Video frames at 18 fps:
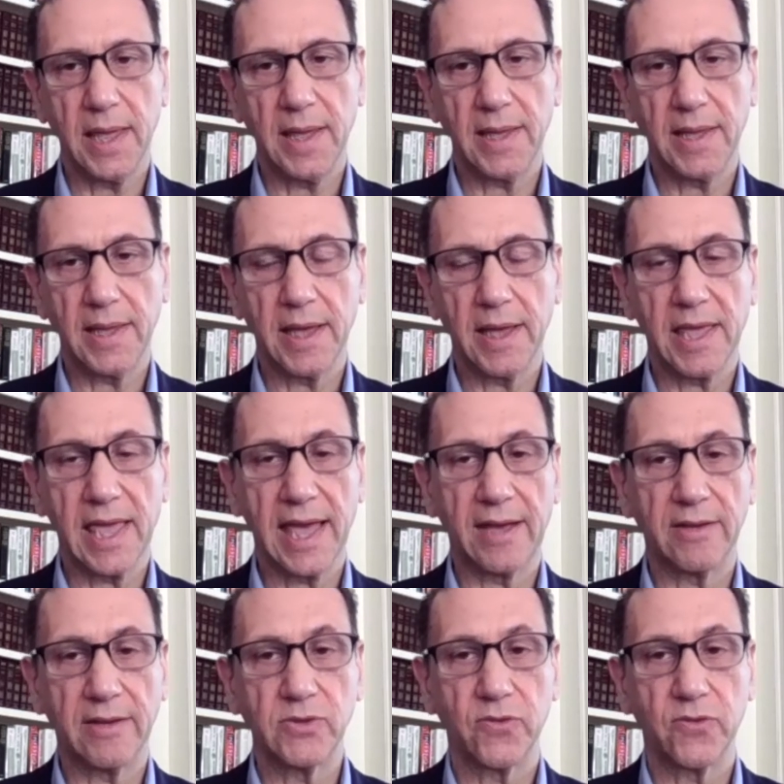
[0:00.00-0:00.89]

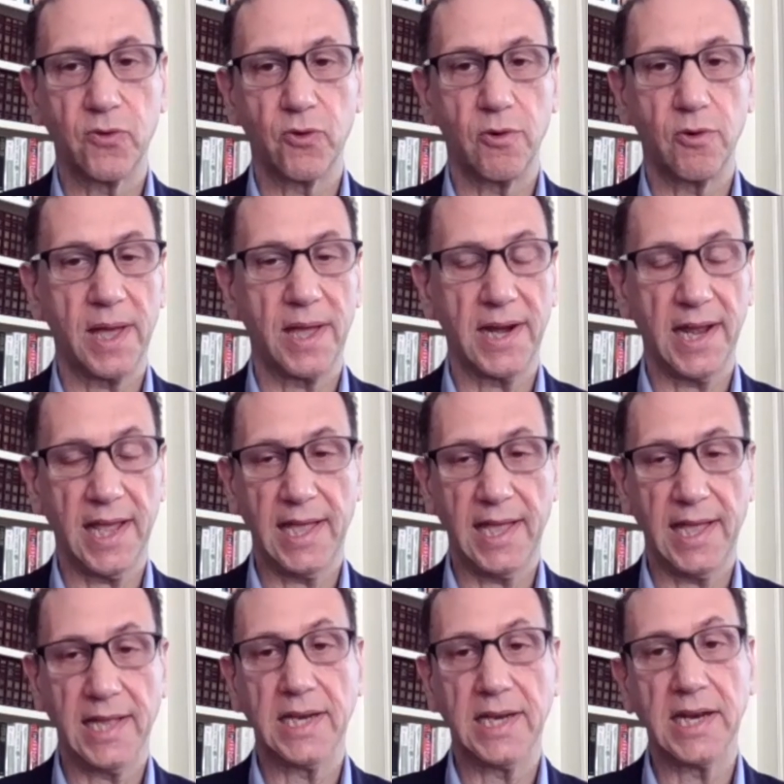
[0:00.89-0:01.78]
accounts for about
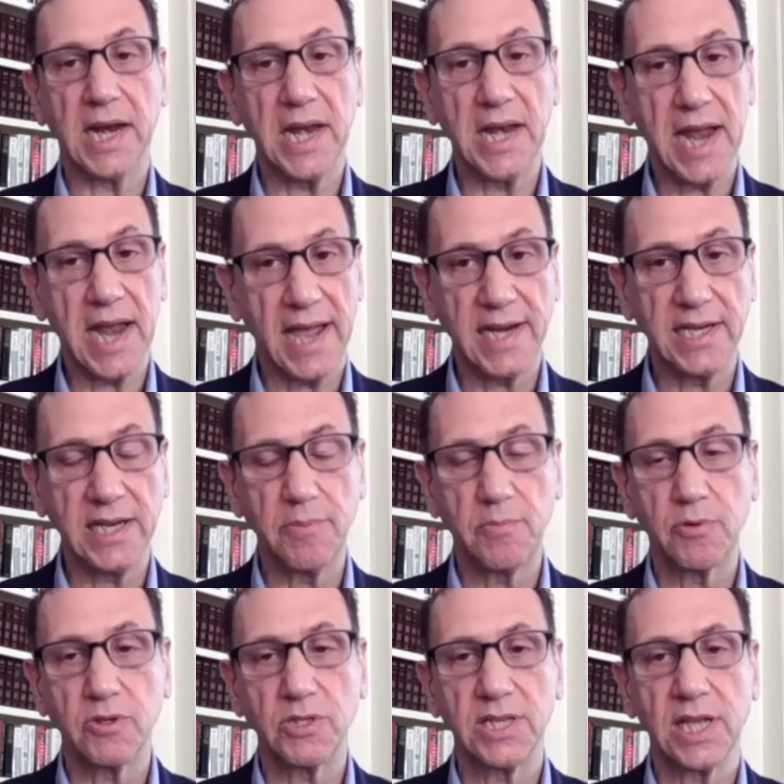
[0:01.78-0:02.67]
80 to
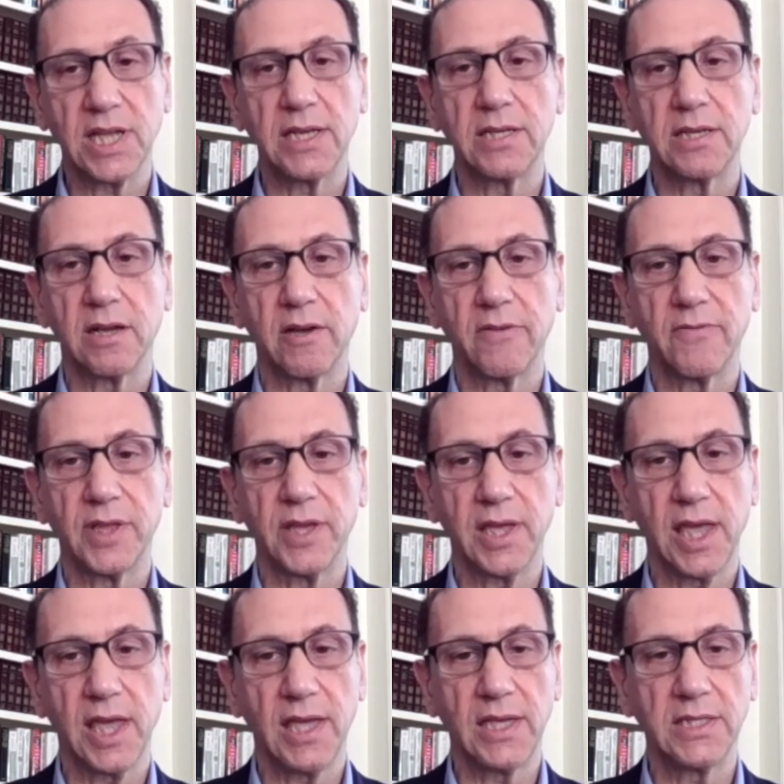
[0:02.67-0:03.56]
90% of the
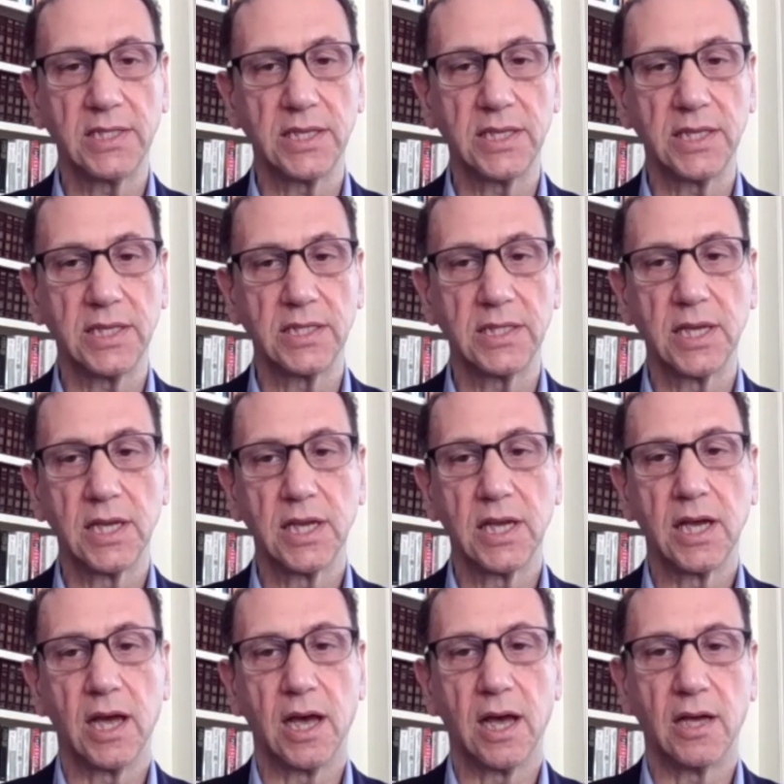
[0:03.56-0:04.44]
cases,
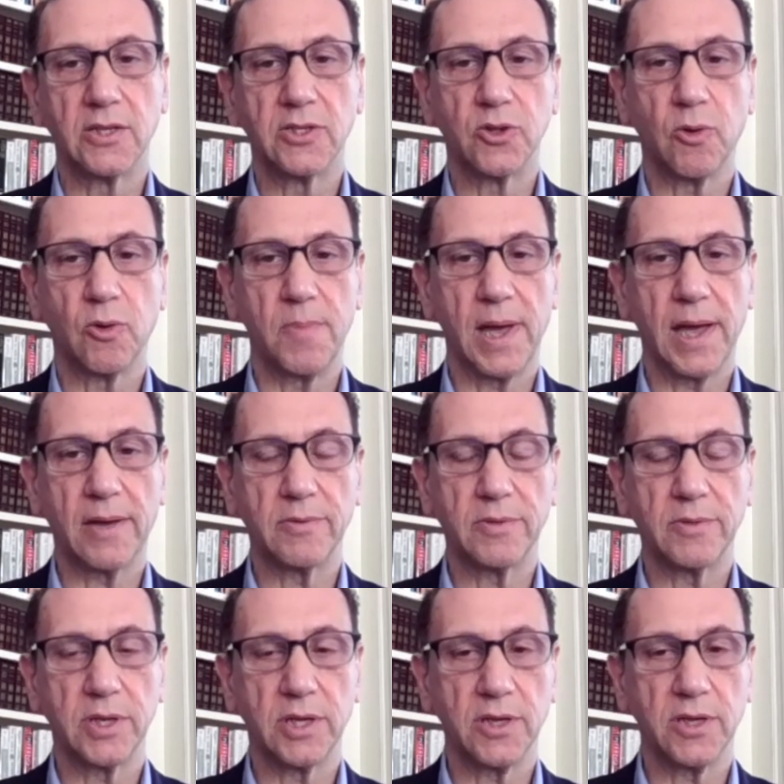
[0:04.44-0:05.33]
so
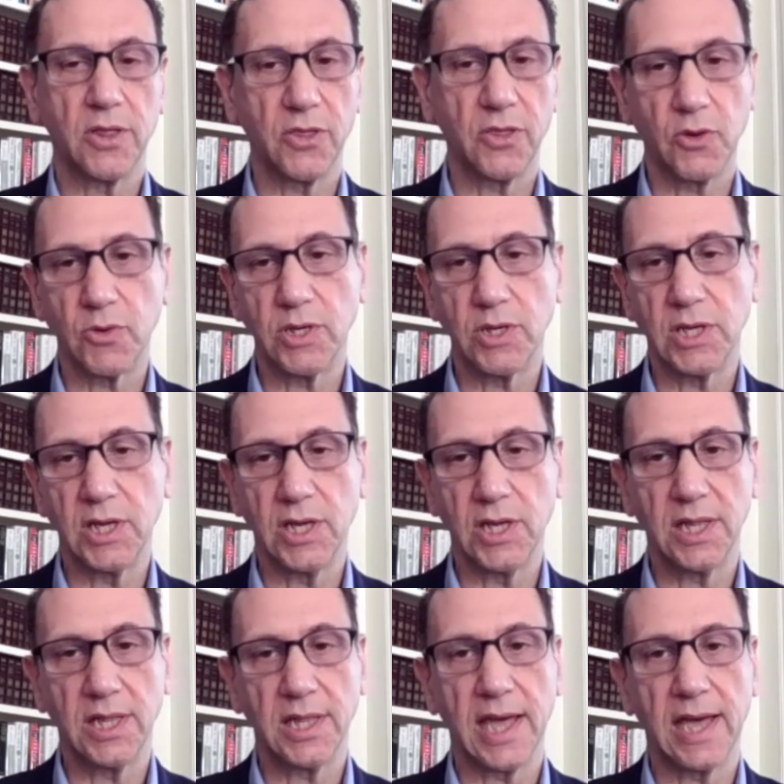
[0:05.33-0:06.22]
about
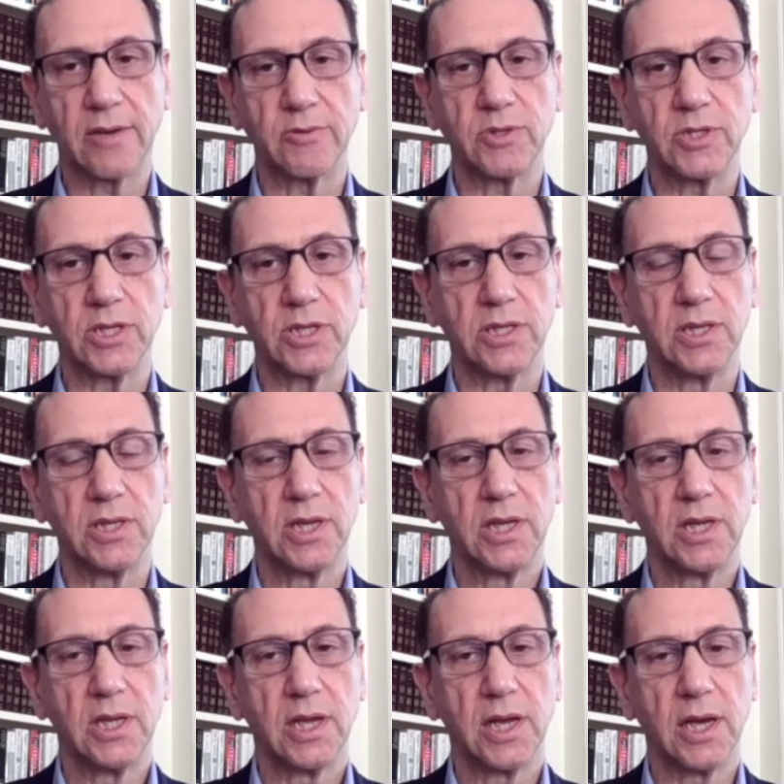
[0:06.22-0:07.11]
13,000
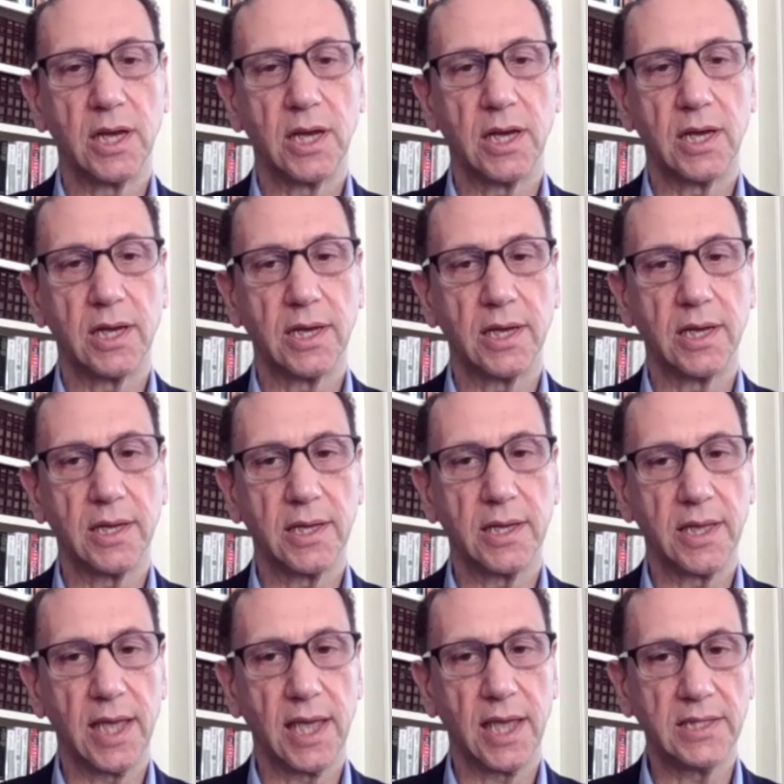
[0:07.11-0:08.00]

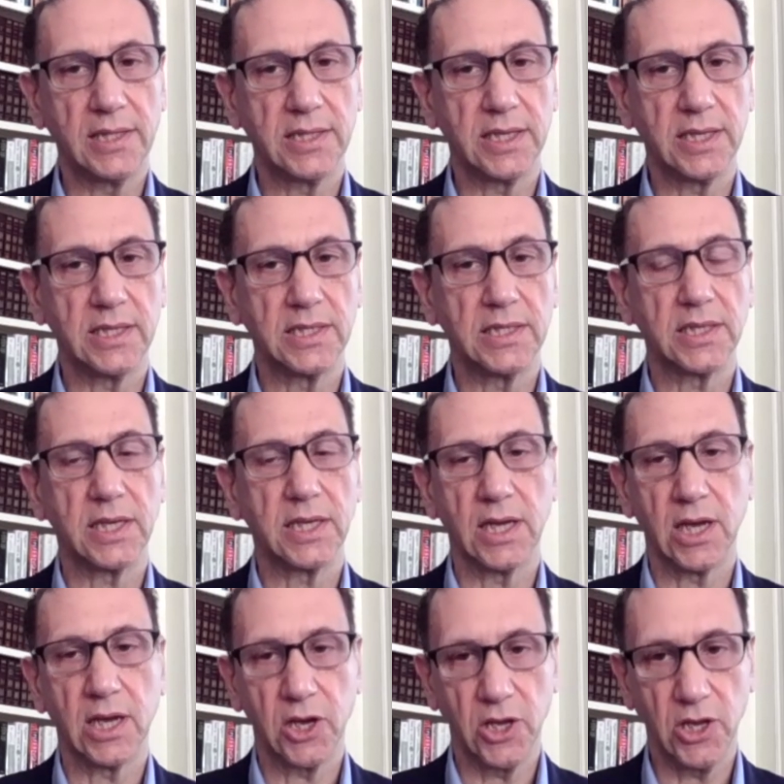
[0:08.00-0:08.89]
cases
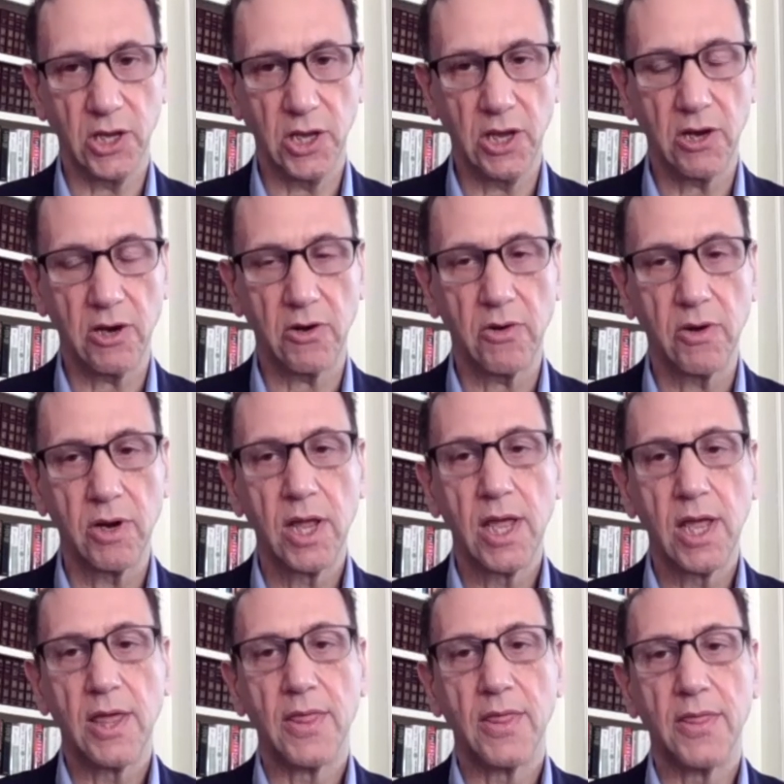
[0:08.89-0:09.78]
a year.
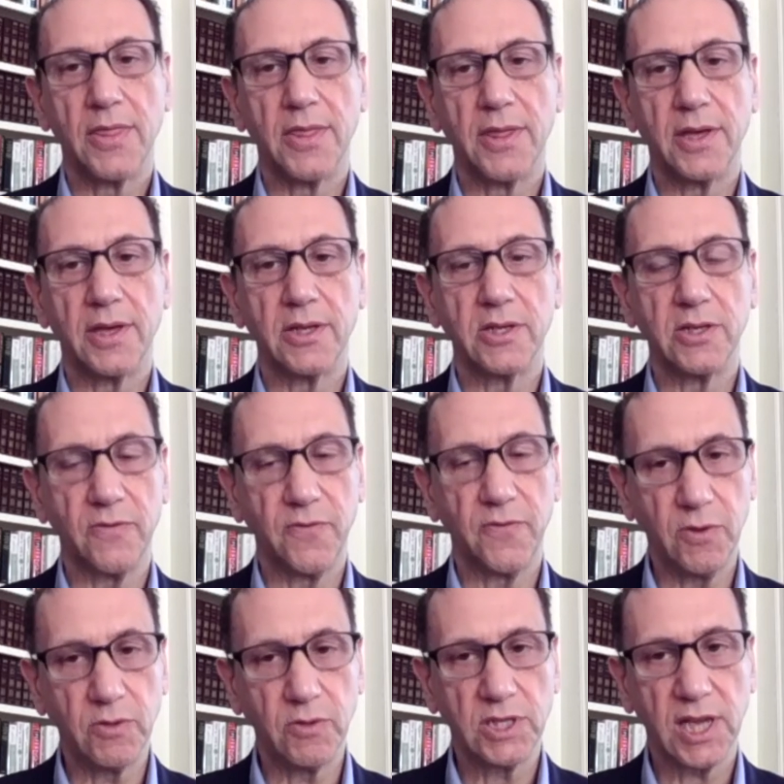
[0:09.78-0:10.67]
The
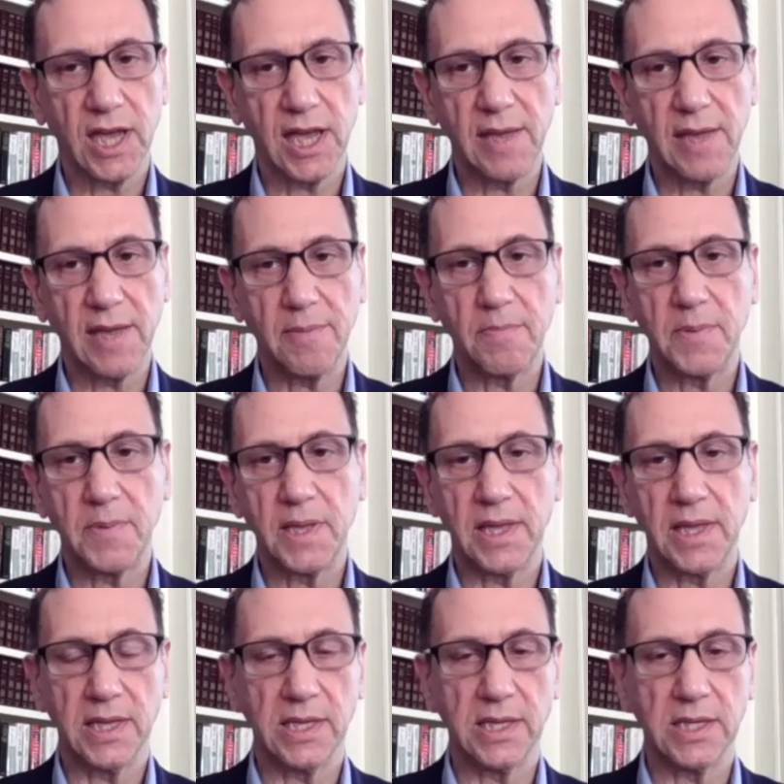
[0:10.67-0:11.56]
diffuse type
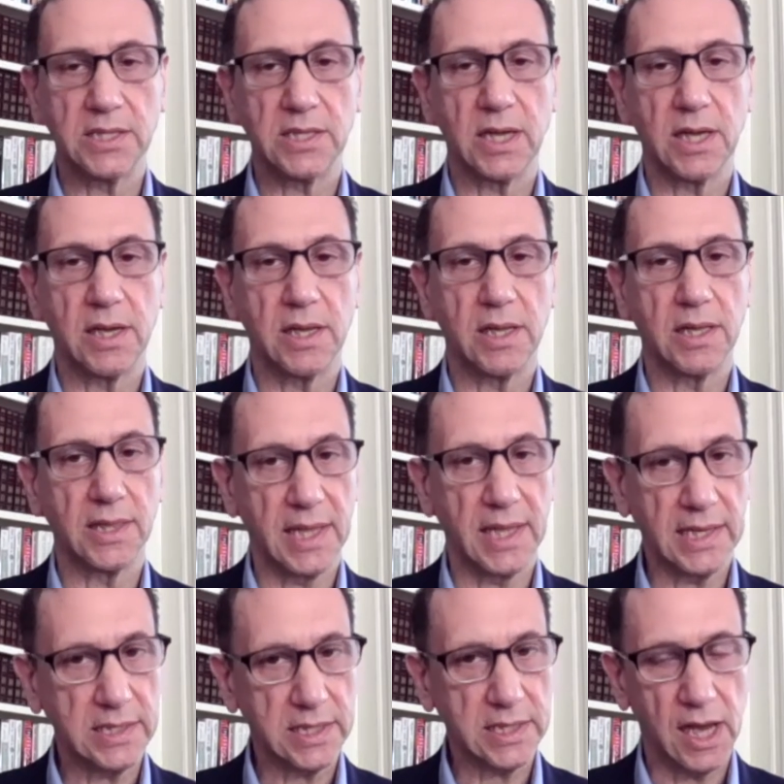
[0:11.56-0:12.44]
is
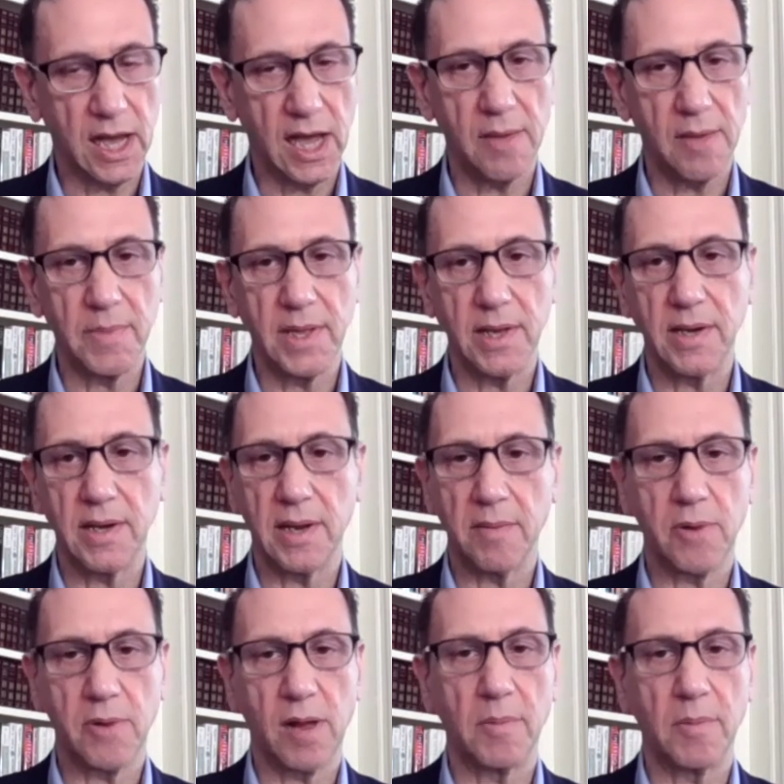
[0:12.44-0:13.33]
less common
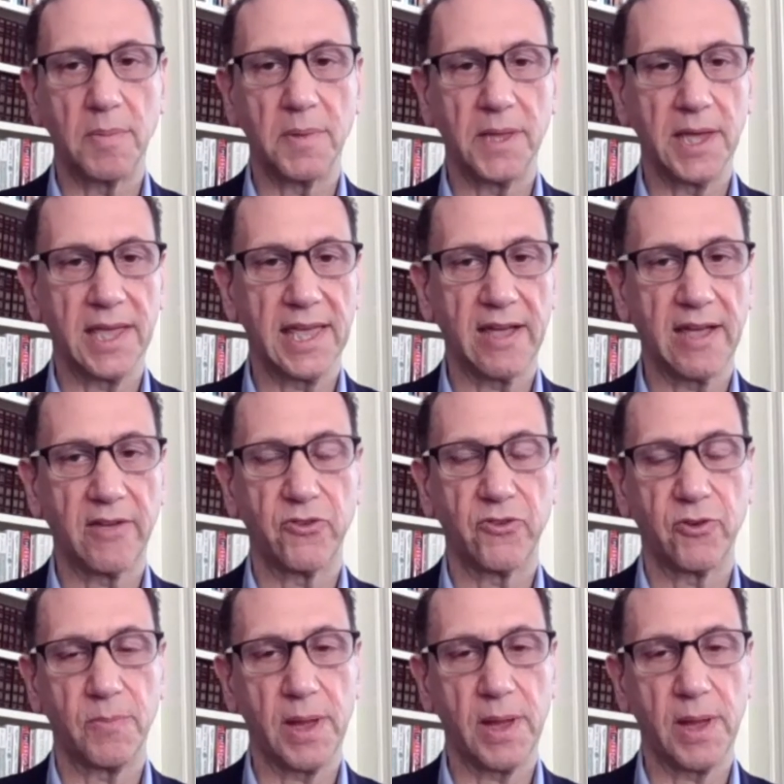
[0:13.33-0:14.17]
and probably accounts for about